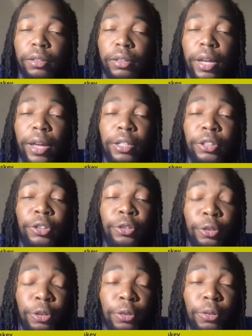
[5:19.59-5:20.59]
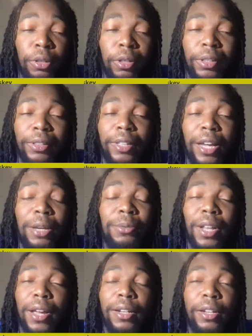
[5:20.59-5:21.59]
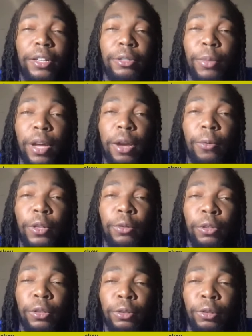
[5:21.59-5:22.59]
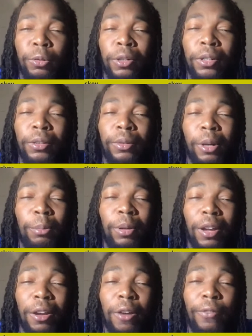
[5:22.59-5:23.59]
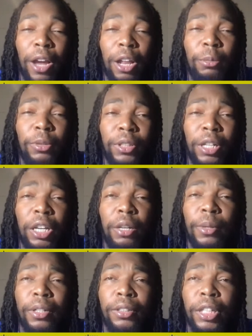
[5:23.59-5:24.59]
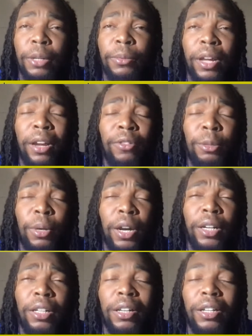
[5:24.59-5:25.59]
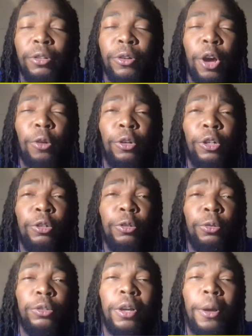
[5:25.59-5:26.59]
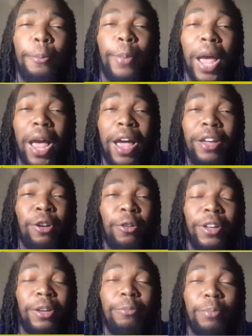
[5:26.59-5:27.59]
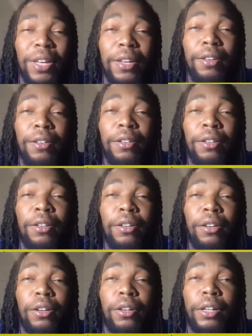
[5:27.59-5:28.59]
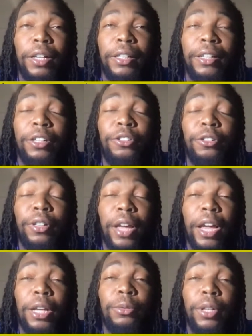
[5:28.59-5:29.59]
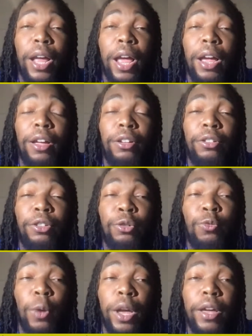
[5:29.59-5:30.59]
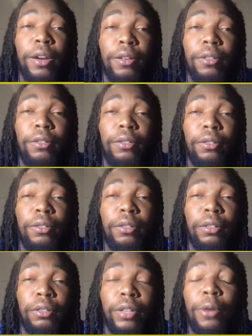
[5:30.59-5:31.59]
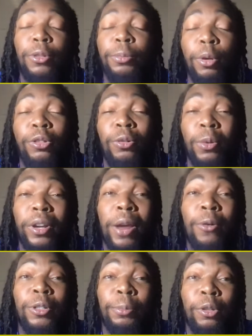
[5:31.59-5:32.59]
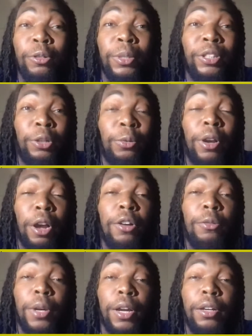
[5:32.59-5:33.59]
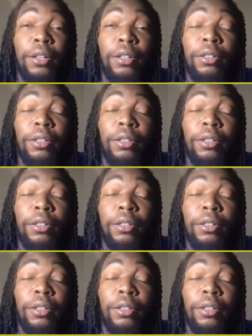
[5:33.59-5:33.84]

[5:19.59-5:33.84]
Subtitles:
That is true. Because games like this, man, when you lose to a playoff caliber team and a team that everybody, and you don't lose bad, you don't get beat. These are games that you win. They were supposed to win. They were supposed to be 2-0, man.